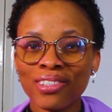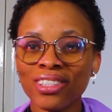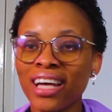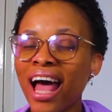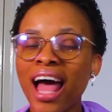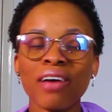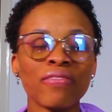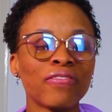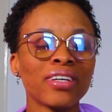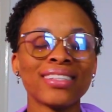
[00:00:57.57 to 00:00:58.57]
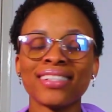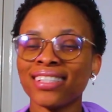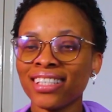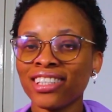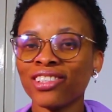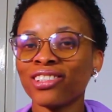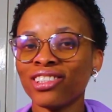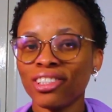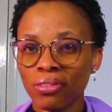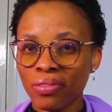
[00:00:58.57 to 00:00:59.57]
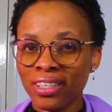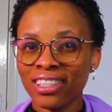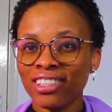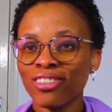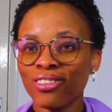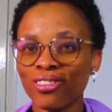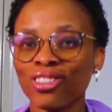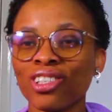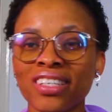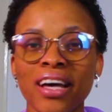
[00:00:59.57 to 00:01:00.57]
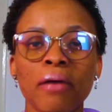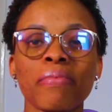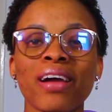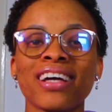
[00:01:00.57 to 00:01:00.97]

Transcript: everything you're doing, you could just apply it.